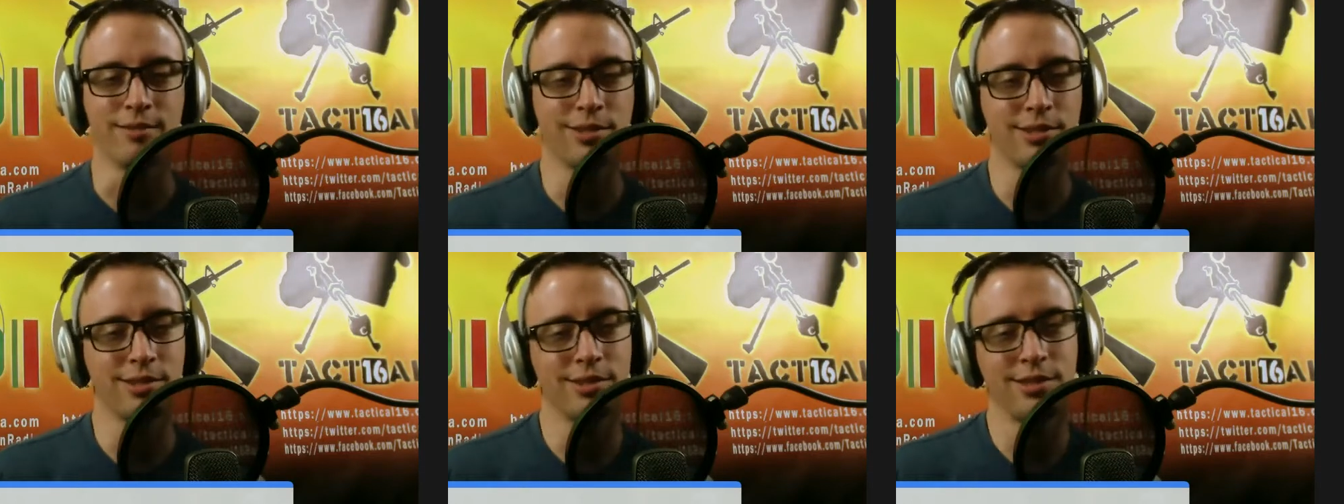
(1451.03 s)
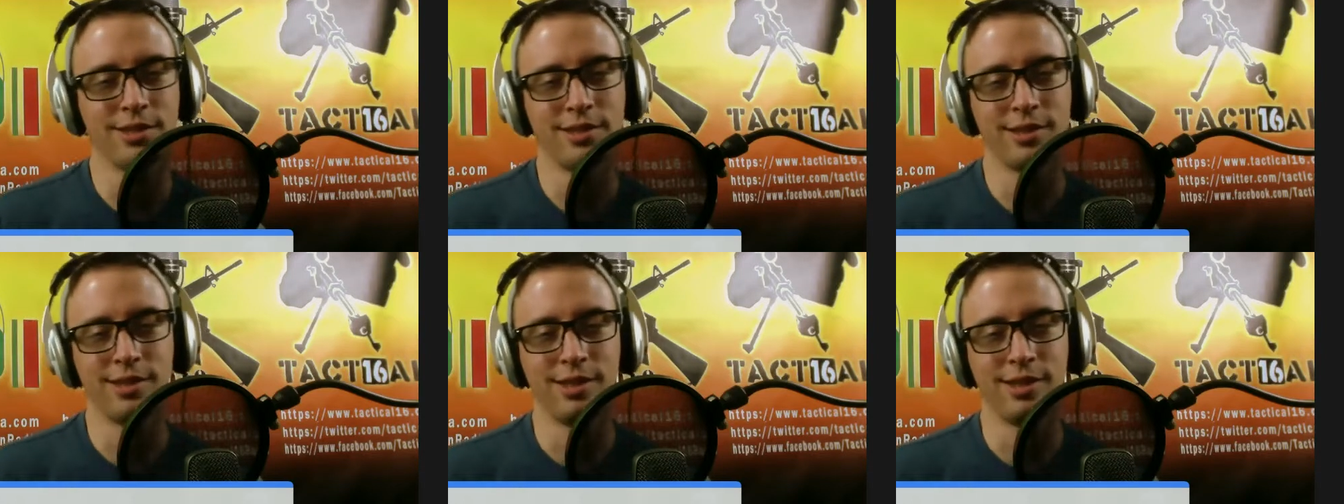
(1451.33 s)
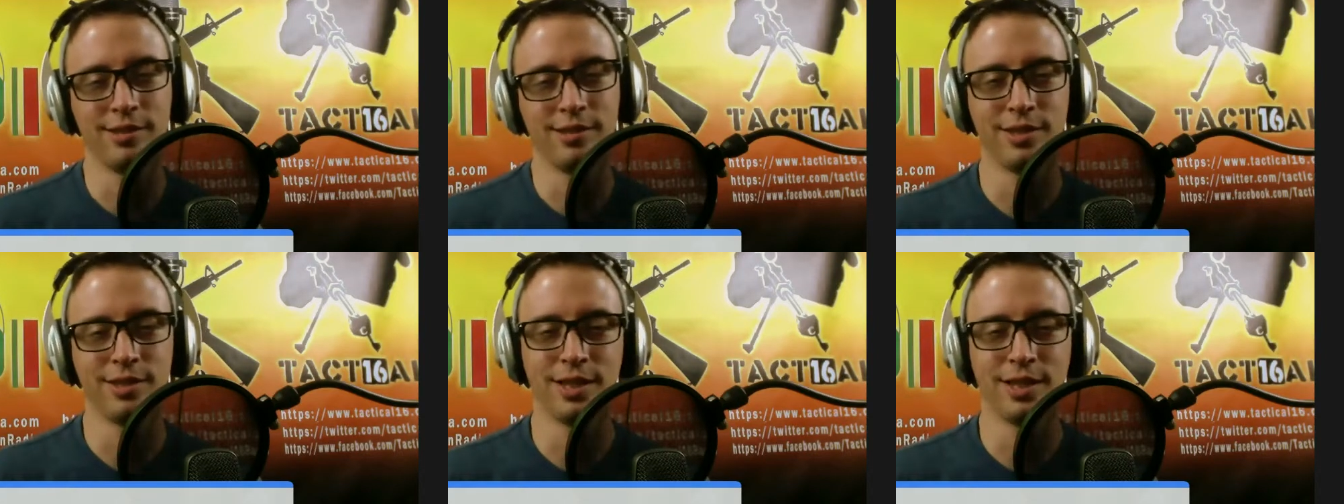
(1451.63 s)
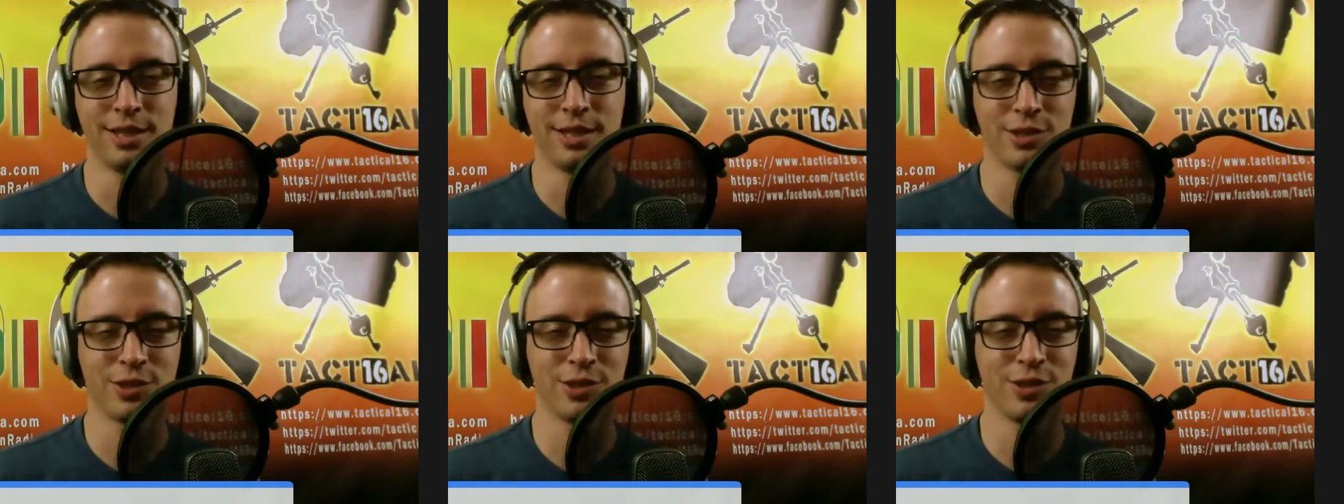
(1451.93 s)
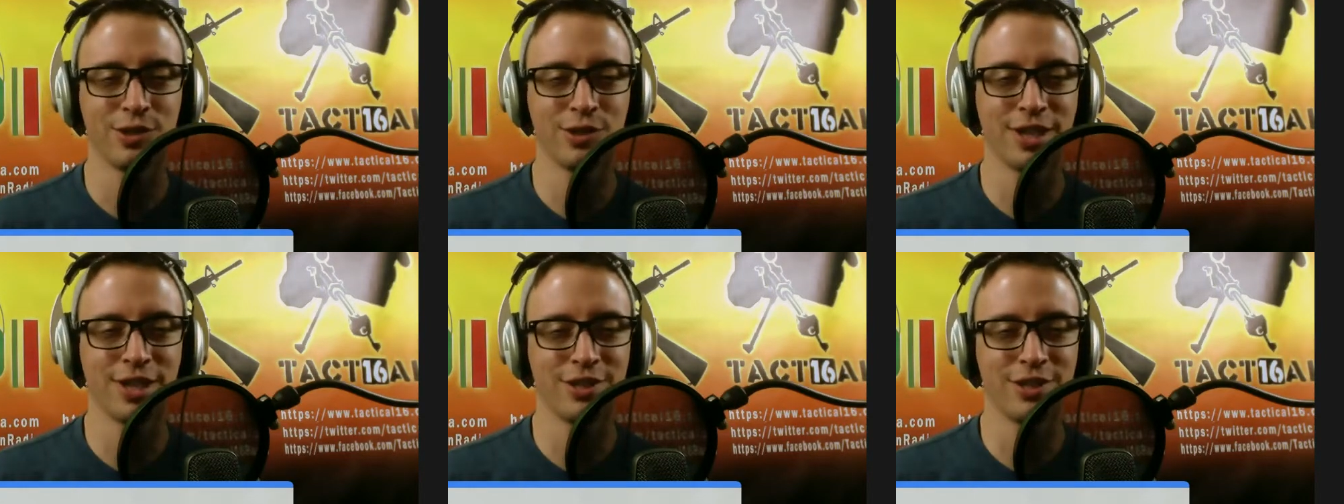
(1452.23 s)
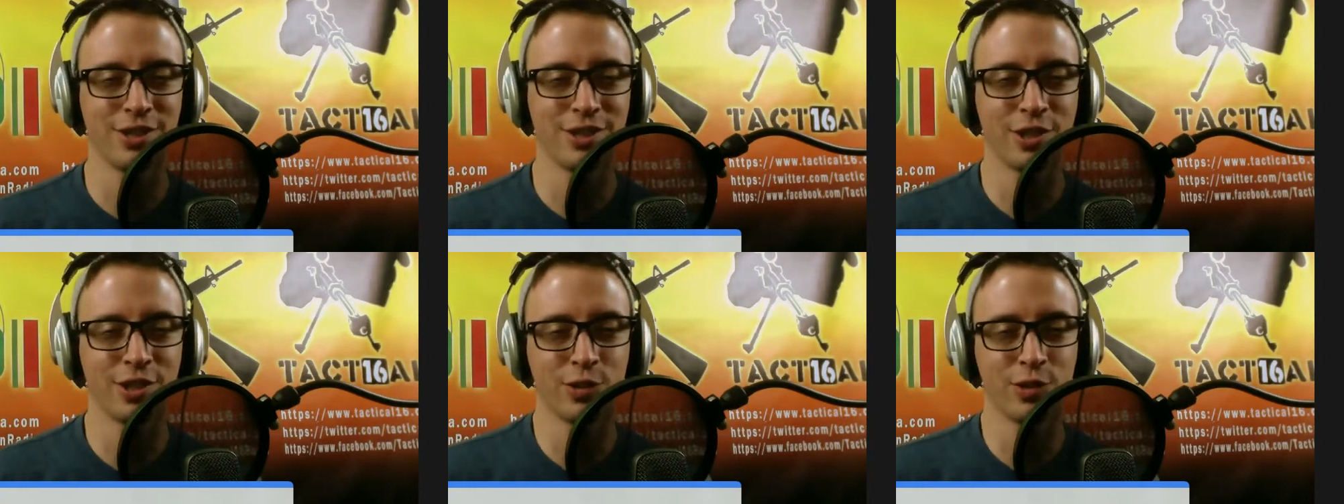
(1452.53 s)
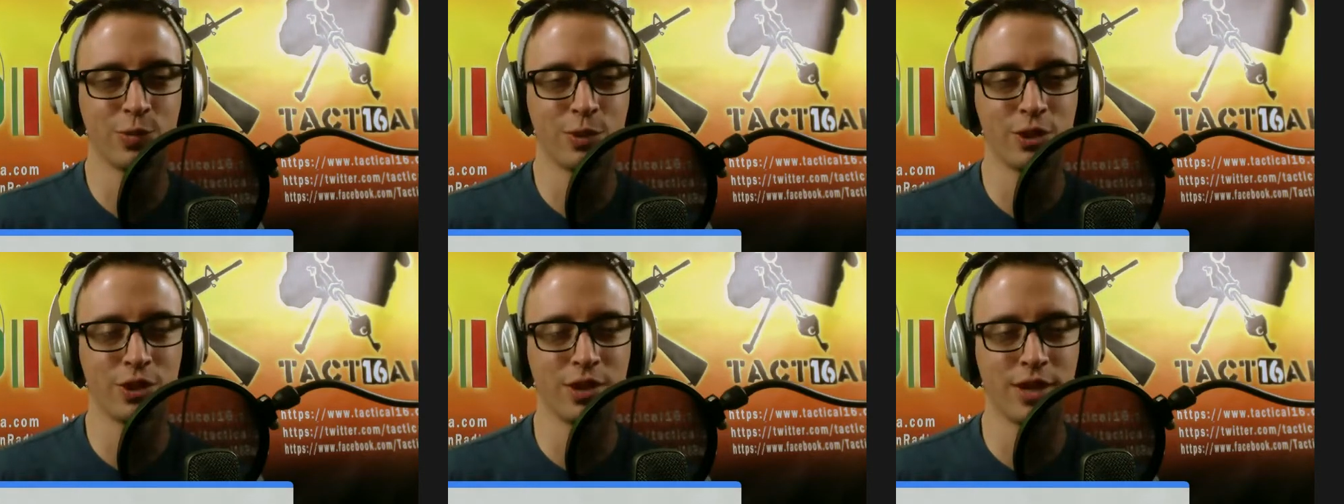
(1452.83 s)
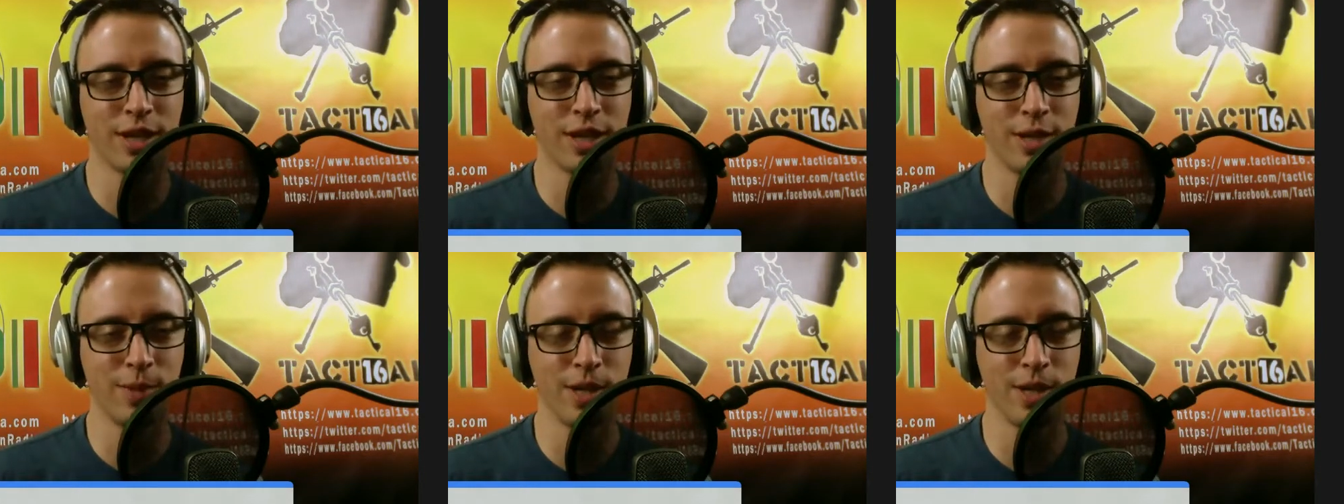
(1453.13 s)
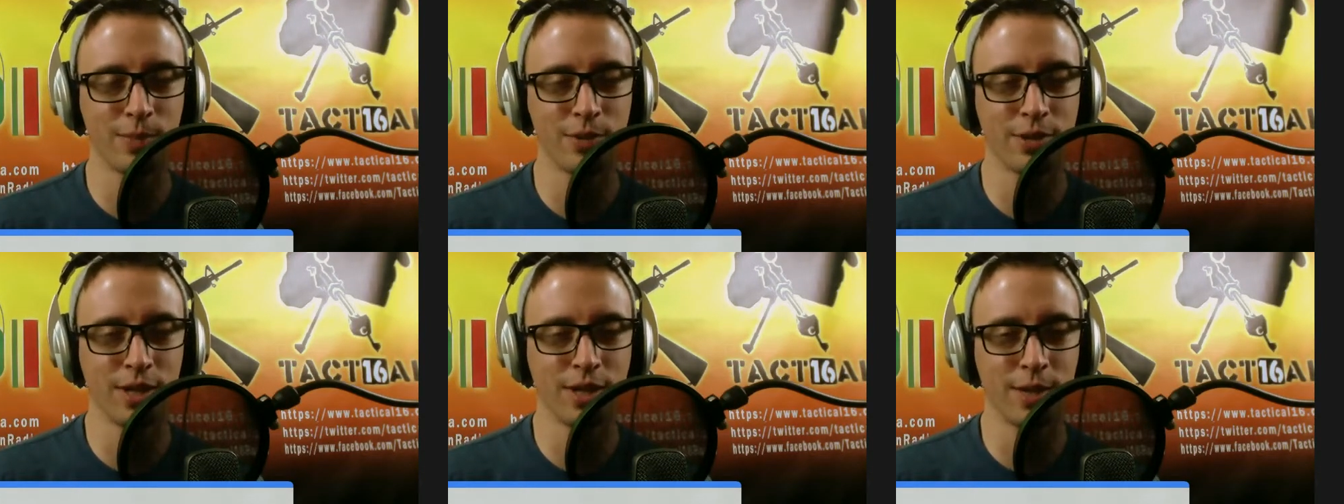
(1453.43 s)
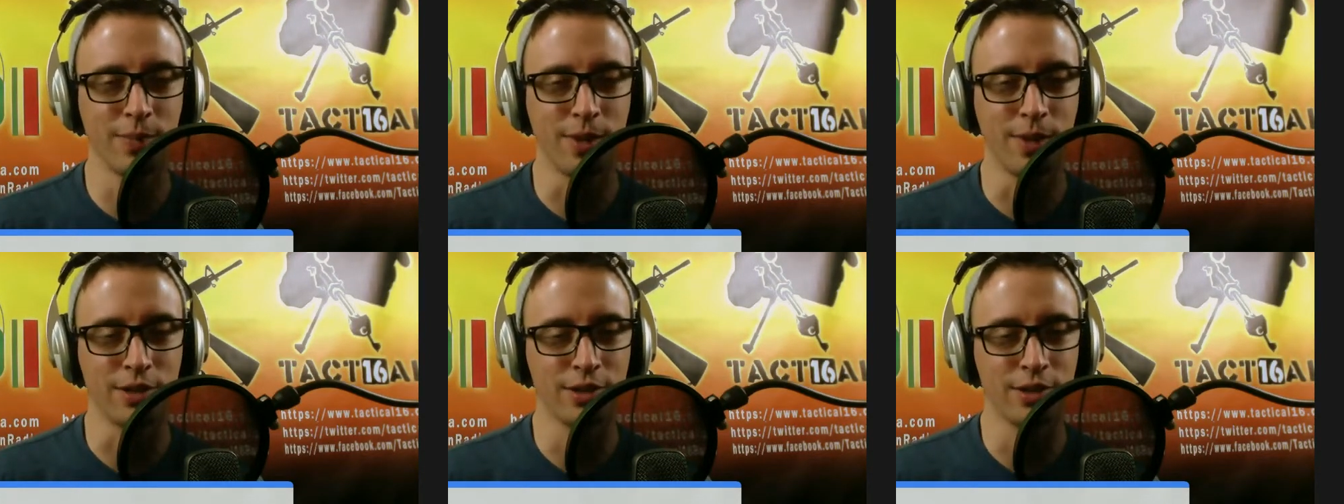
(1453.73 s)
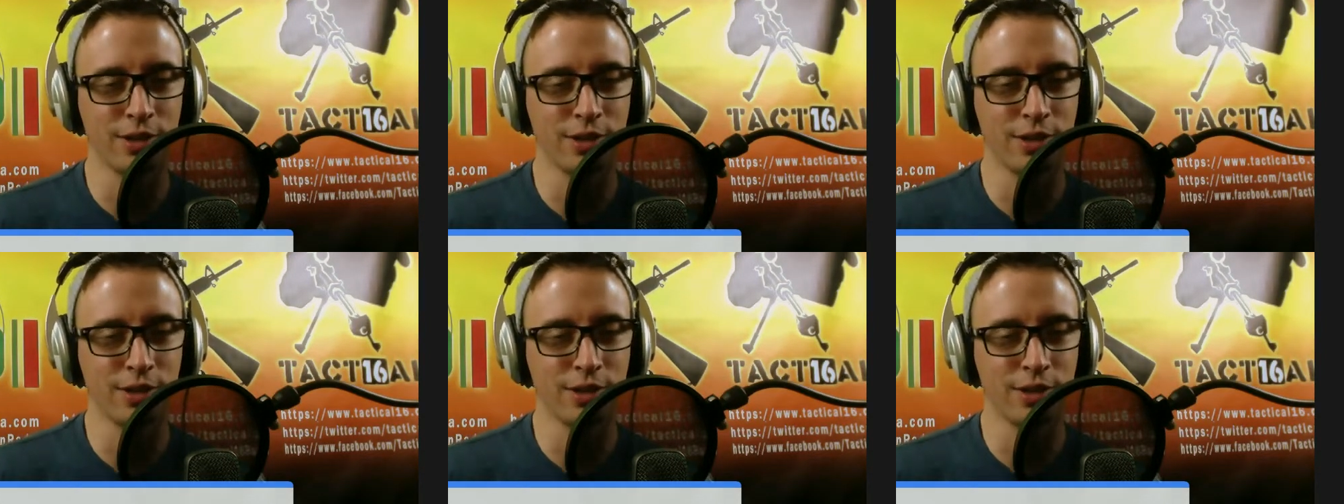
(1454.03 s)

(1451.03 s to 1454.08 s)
She, screw you guys. She goes, what should they be upset about?